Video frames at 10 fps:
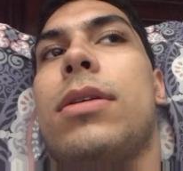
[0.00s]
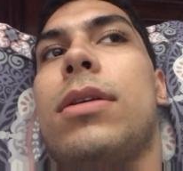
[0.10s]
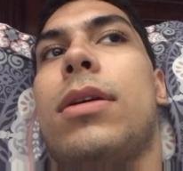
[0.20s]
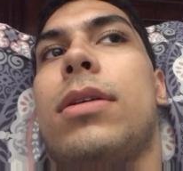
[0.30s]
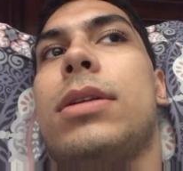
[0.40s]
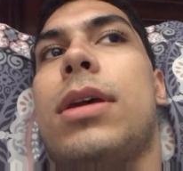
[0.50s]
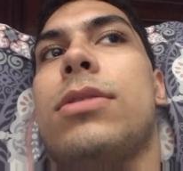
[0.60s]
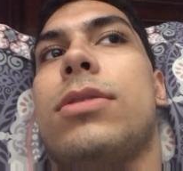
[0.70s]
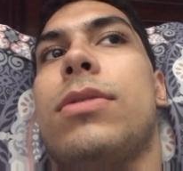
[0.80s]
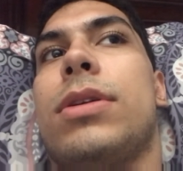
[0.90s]

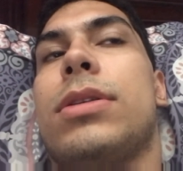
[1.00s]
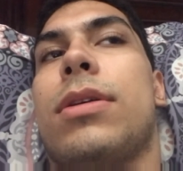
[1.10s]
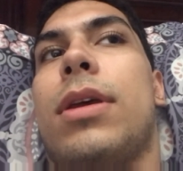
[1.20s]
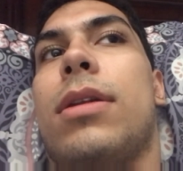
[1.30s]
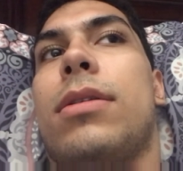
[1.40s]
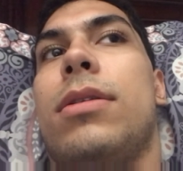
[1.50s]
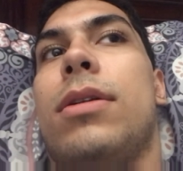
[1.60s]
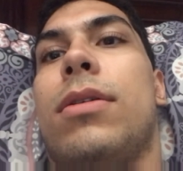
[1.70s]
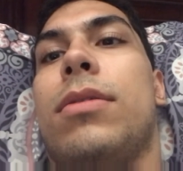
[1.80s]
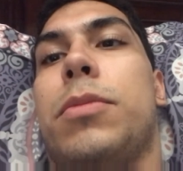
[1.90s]
attached to it, so
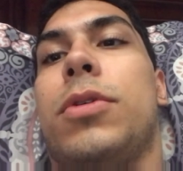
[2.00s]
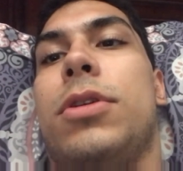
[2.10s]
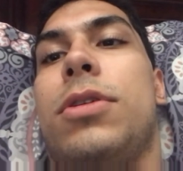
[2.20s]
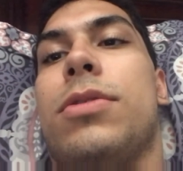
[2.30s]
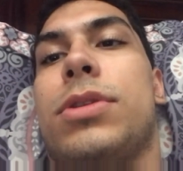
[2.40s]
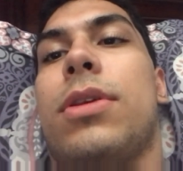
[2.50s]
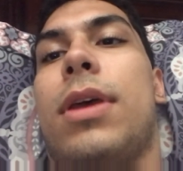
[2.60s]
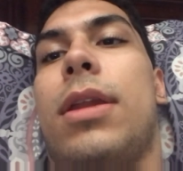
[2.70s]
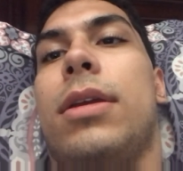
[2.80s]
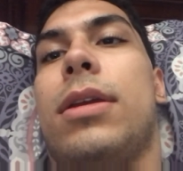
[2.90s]
that so
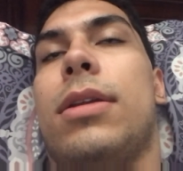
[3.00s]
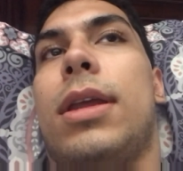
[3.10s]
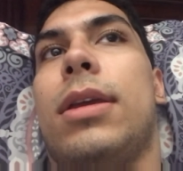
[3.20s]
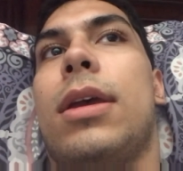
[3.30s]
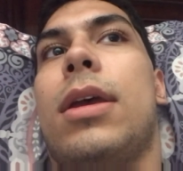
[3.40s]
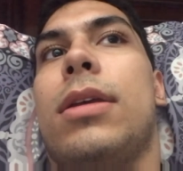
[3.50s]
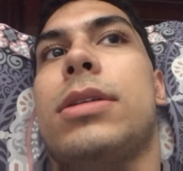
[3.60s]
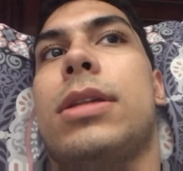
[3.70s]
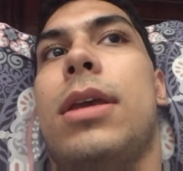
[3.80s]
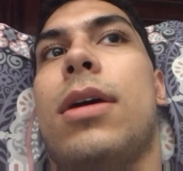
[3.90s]
that it can like
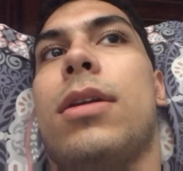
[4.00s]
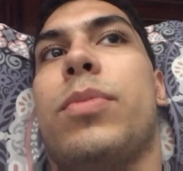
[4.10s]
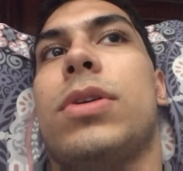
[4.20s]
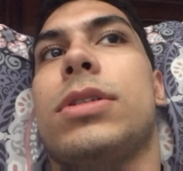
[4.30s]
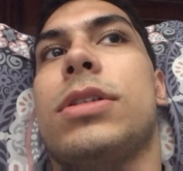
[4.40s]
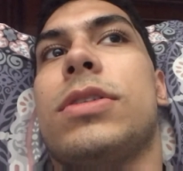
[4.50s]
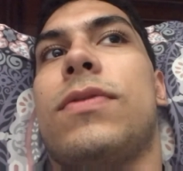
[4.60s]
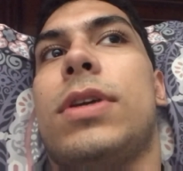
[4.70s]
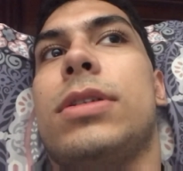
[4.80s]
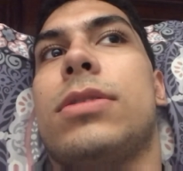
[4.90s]
stay on a person's
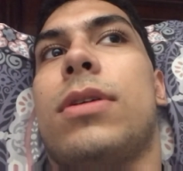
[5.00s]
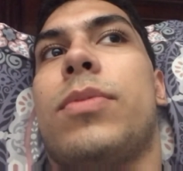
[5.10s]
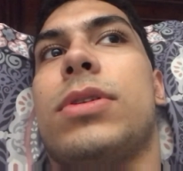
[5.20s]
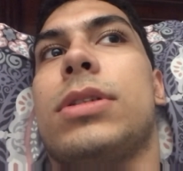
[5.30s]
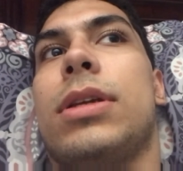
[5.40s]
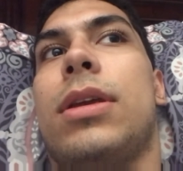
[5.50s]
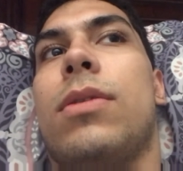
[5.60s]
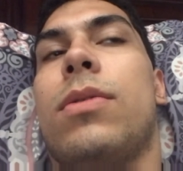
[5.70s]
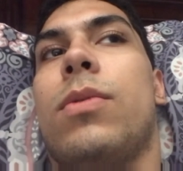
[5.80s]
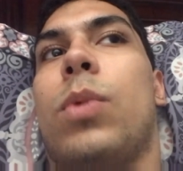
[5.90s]
face, so a person
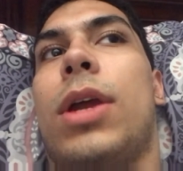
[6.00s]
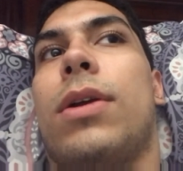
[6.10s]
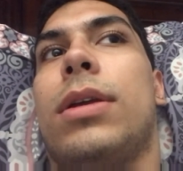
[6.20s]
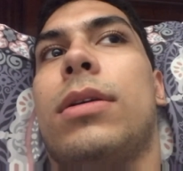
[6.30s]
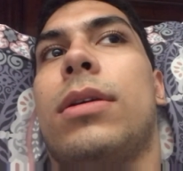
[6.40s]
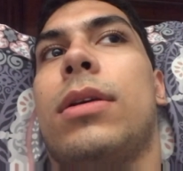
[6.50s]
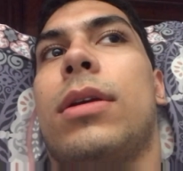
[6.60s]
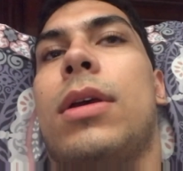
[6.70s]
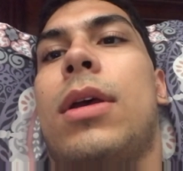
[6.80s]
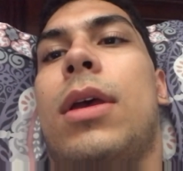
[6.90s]
can wear it.
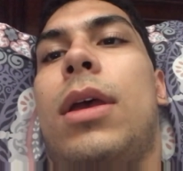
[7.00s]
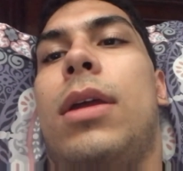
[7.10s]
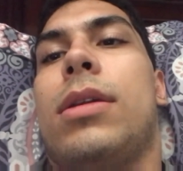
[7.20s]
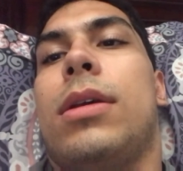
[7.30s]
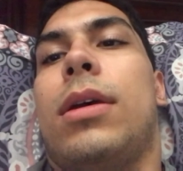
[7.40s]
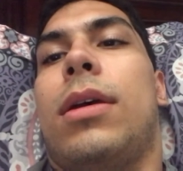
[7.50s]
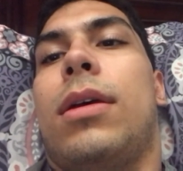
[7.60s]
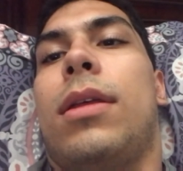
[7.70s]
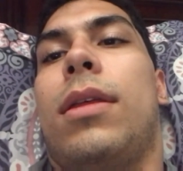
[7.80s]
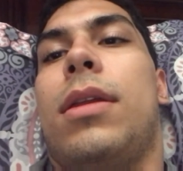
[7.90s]
And
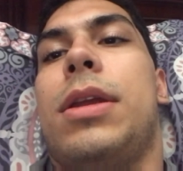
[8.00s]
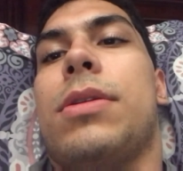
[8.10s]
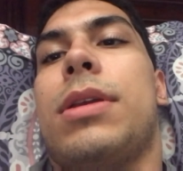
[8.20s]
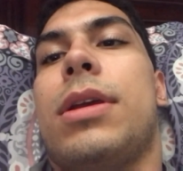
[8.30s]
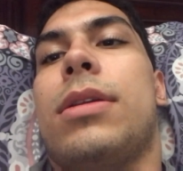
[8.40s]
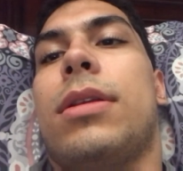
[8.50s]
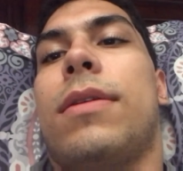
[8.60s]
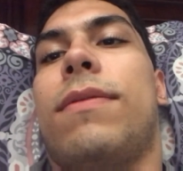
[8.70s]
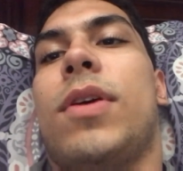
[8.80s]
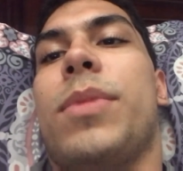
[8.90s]
near the end of
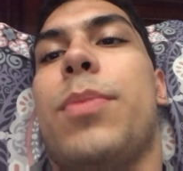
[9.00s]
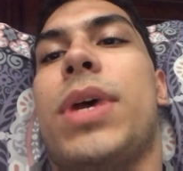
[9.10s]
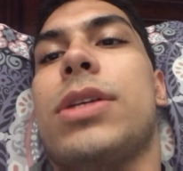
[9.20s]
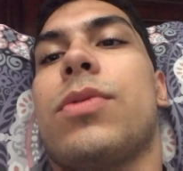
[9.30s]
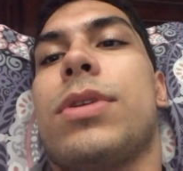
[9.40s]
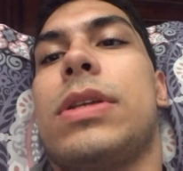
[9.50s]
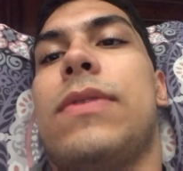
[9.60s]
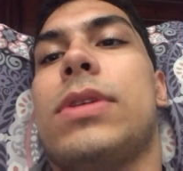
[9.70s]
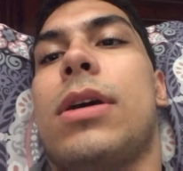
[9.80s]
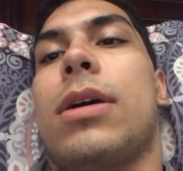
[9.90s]
the film, the mask
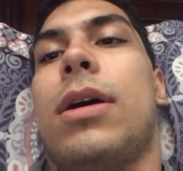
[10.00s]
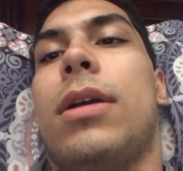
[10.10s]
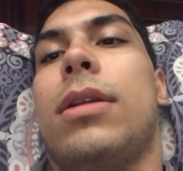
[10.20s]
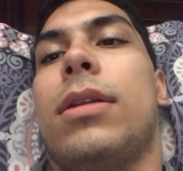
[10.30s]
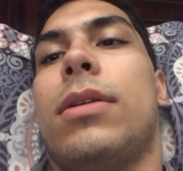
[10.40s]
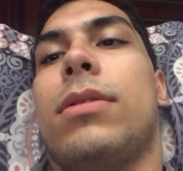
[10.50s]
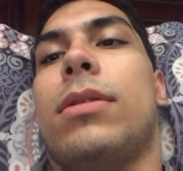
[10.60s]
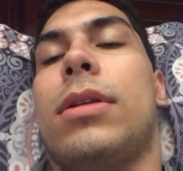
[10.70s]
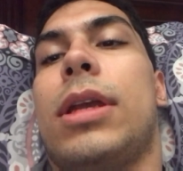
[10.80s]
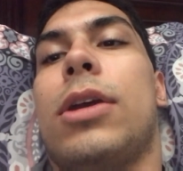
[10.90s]
receives a cut,
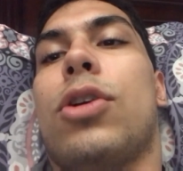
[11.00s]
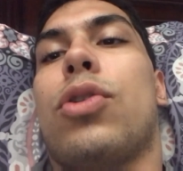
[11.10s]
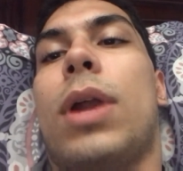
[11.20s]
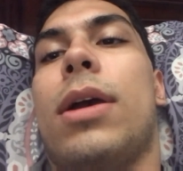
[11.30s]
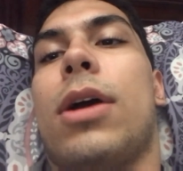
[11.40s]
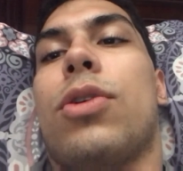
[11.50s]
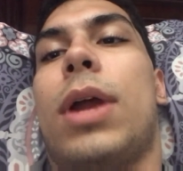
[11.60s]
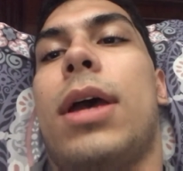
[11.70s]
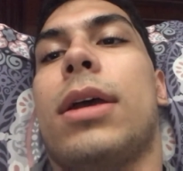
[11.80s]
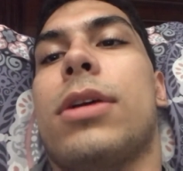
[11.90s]
or like a
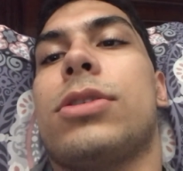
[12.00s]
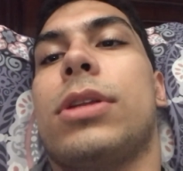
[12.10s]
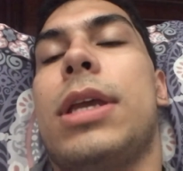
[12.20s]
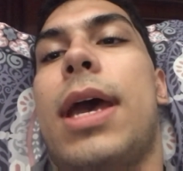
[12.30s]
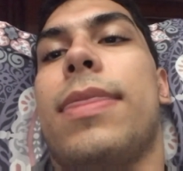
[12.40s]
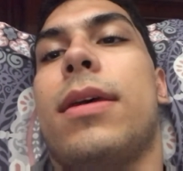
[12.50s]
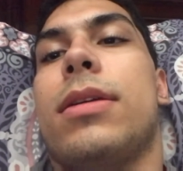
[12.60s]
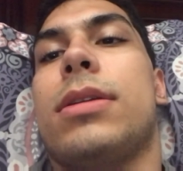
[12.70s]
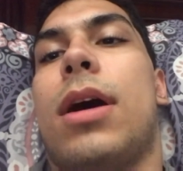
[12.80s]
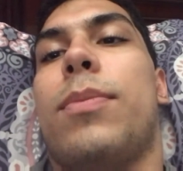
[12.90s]
crack actually, at
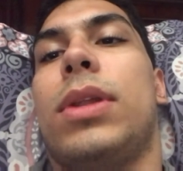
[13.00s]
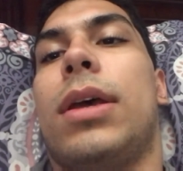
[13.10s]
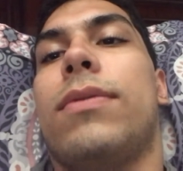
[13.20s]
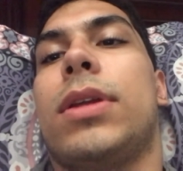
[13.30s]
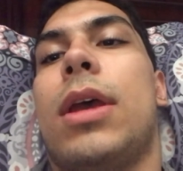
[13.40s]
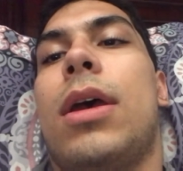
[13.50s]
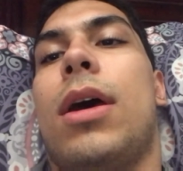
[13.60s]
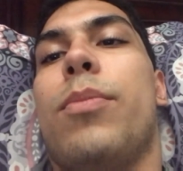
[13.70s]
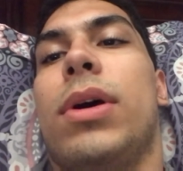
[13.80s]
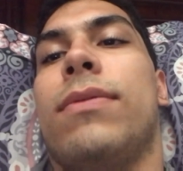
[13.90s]
the top left
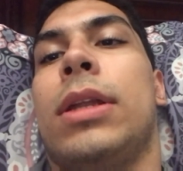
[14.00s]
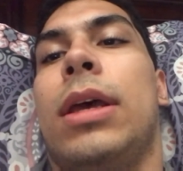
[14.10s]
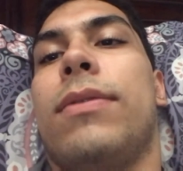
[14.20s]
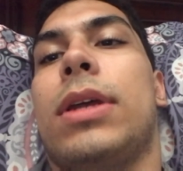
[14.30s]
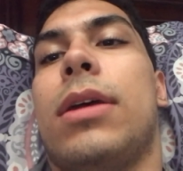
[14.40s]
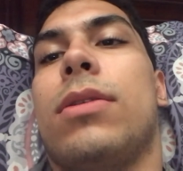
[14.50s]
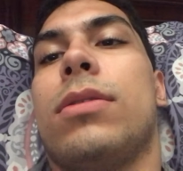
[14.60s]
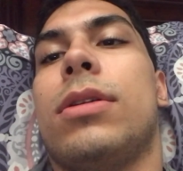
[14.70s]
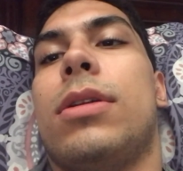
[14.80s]
above the left eye hole,